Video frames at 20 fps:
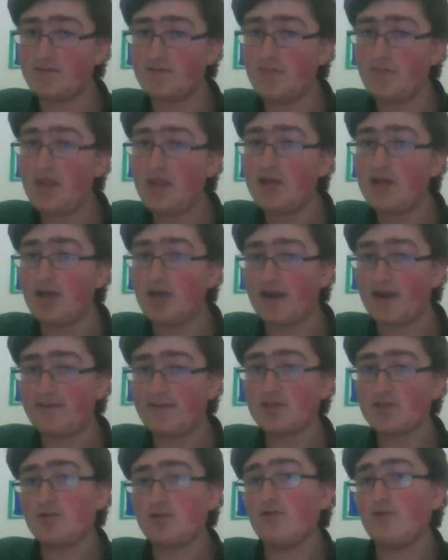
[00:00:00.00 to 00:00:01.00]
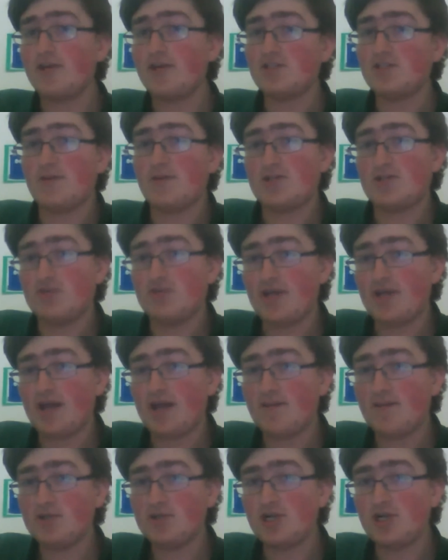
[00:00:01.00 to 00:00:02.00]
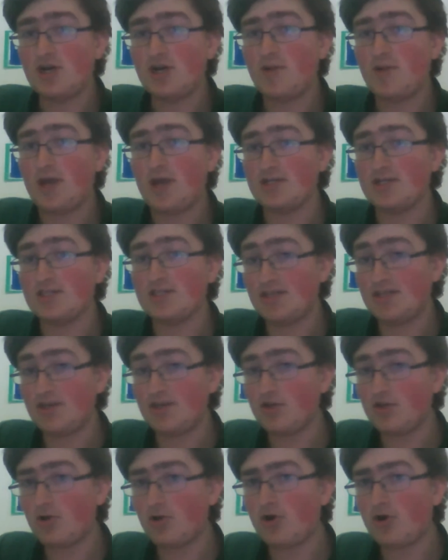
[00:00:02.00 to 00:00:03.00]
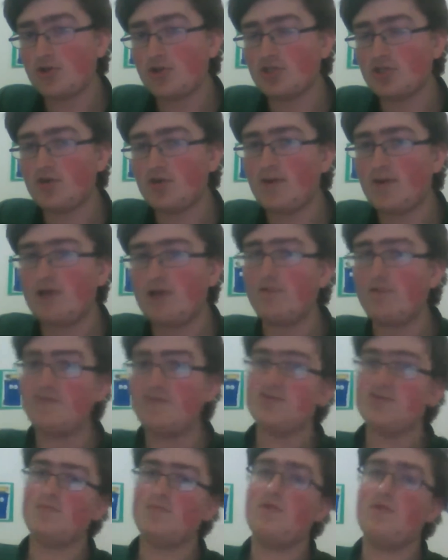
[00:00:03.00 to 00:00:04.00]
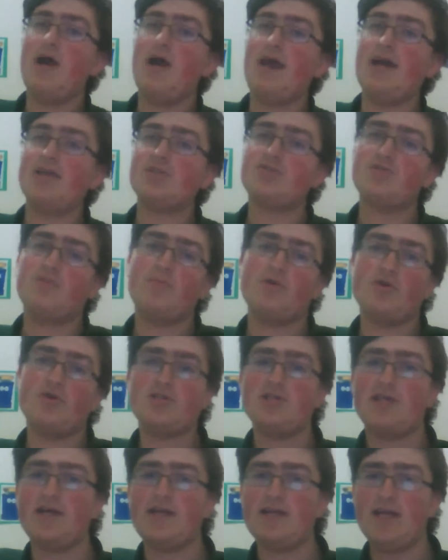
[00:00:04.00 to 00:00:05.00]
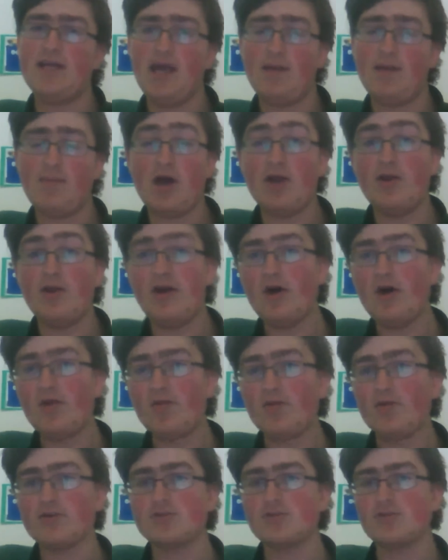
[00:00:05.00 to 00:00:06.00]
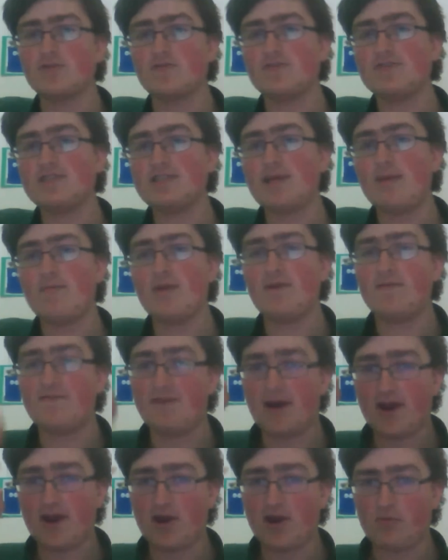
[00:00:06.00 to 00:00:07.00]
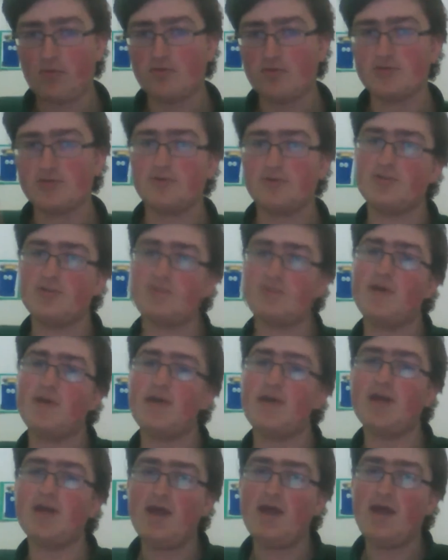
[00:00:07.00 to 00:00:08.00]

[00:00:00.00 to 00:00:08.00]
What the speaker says: Knife Juggler gets some extra damage out. We had a singular Argent Commander for some extra burst late game, another sort of semi-fireball, so to speak.